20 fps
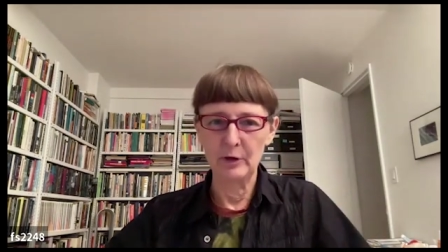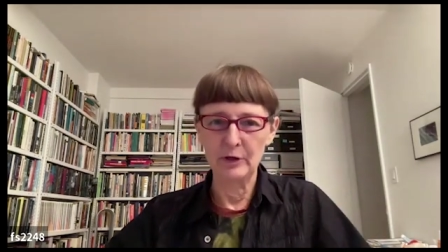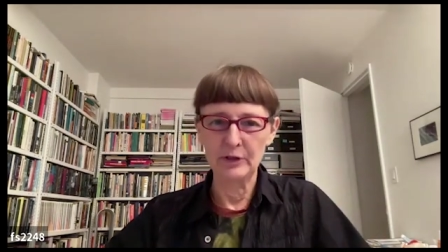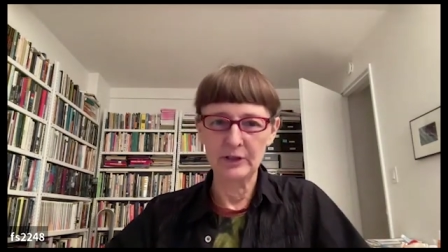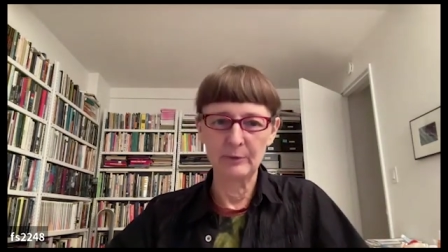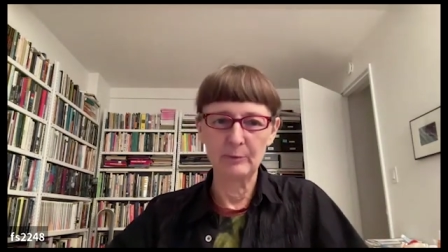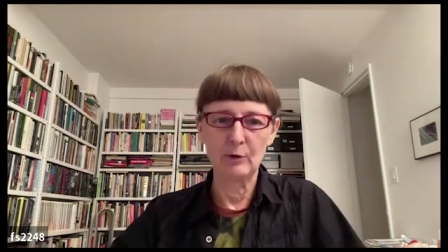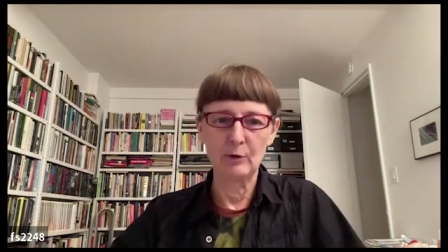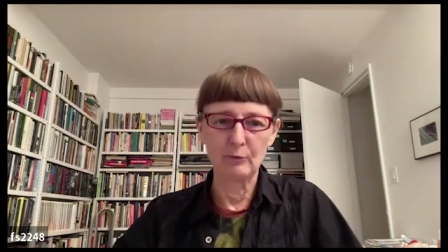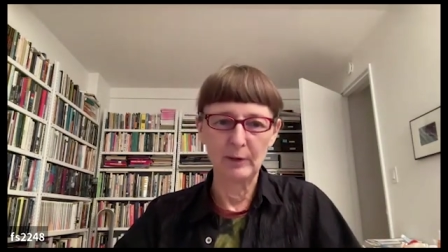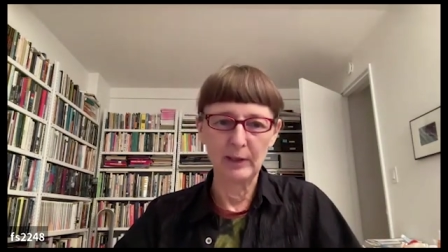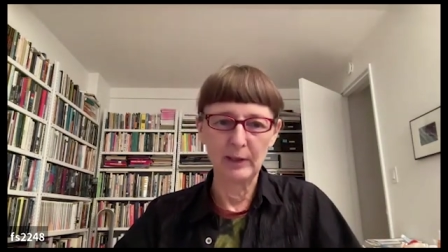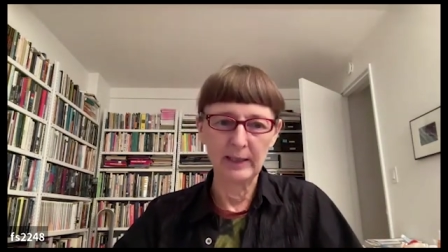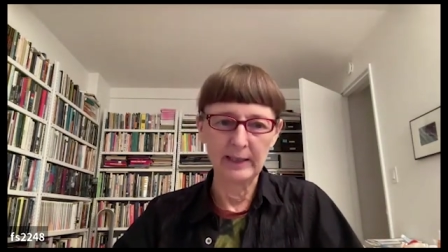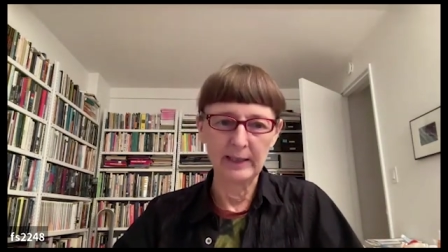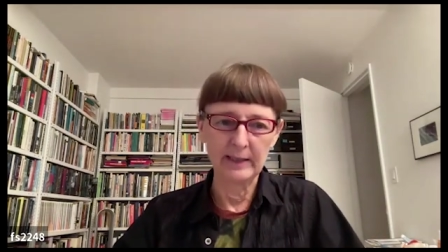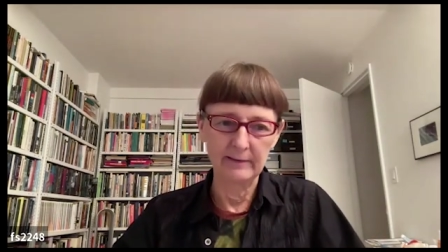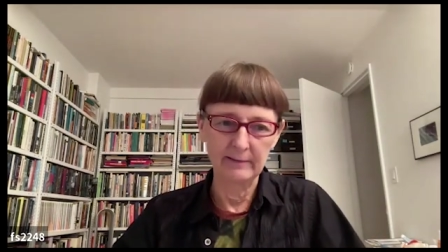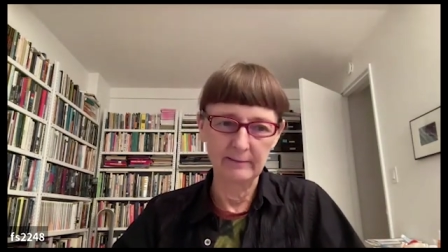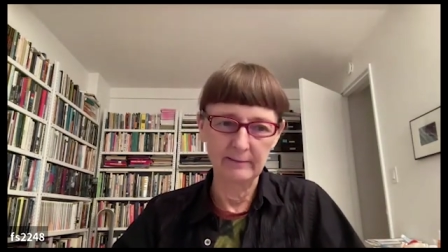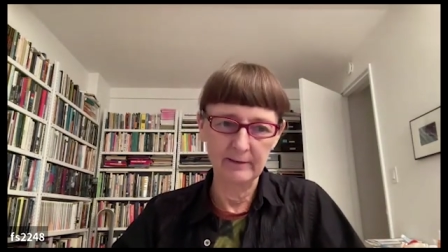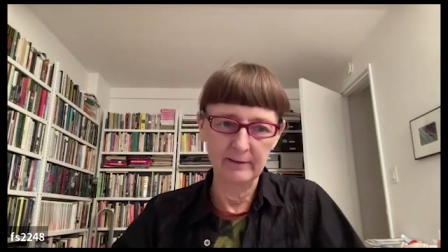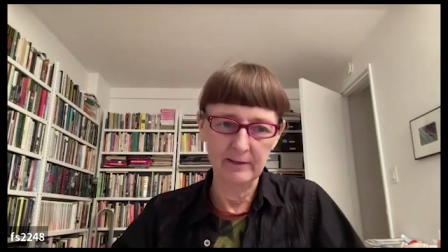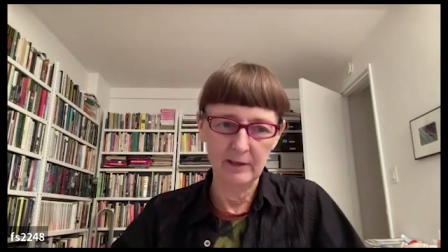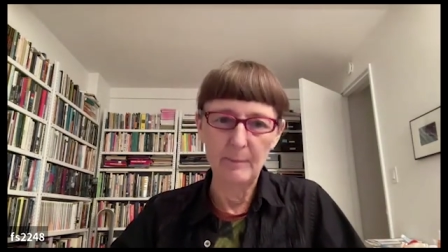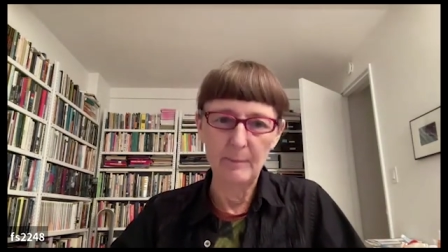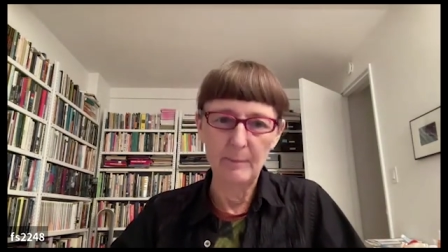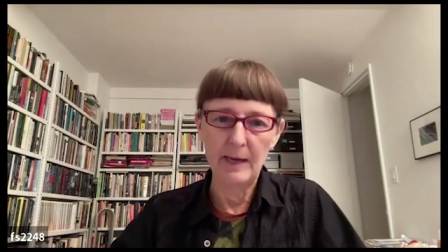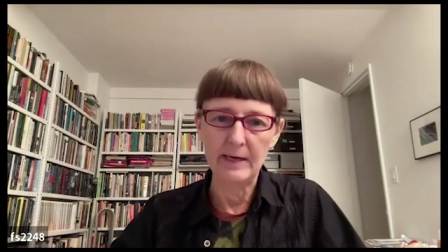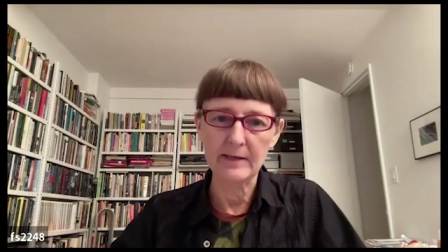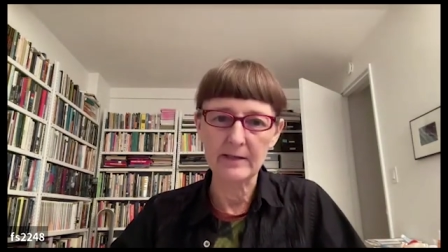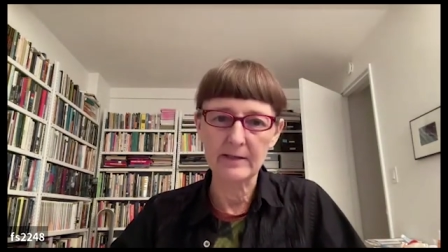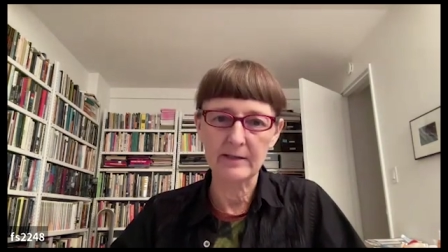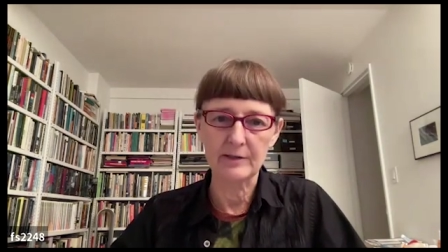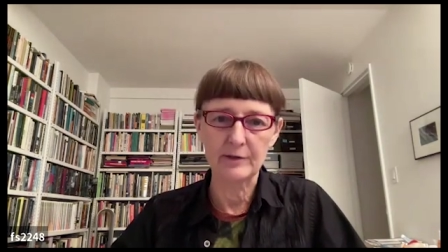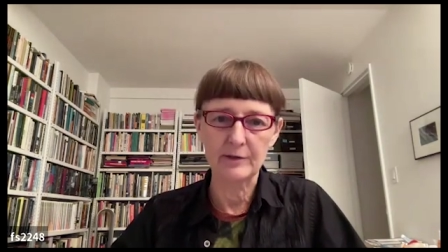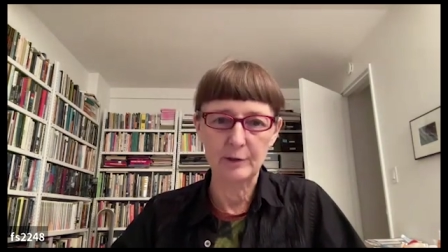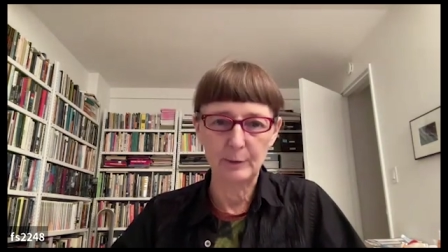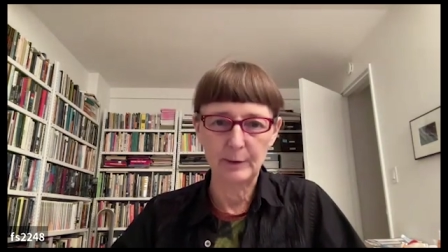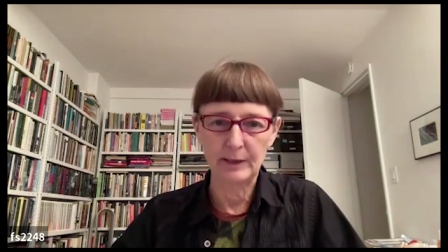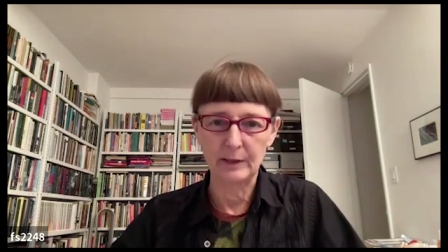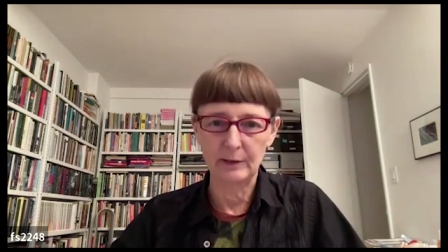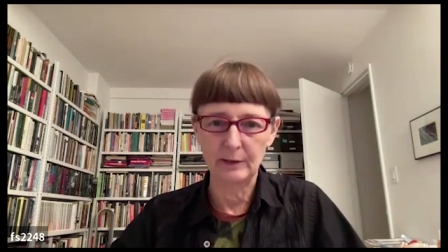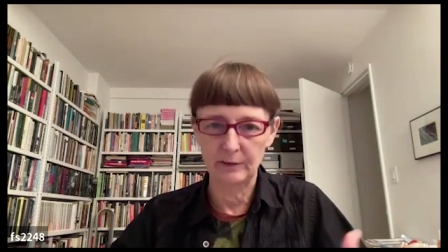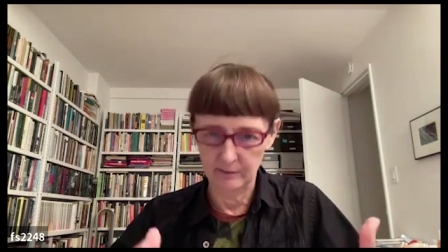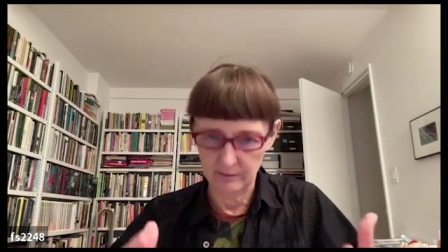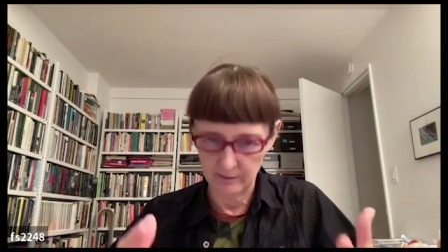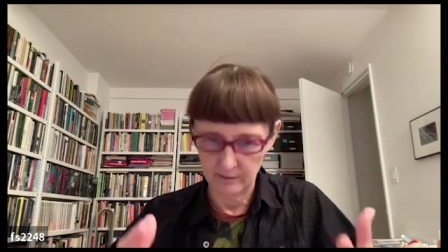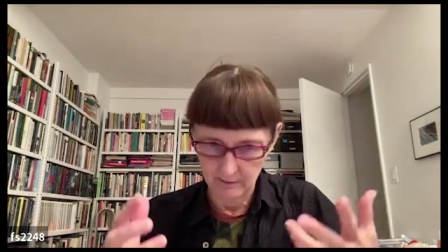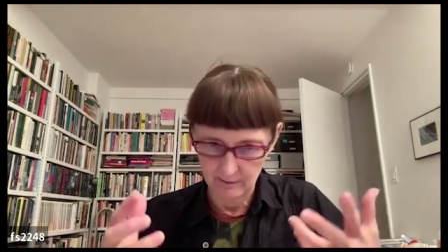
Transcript: person will really commit to doing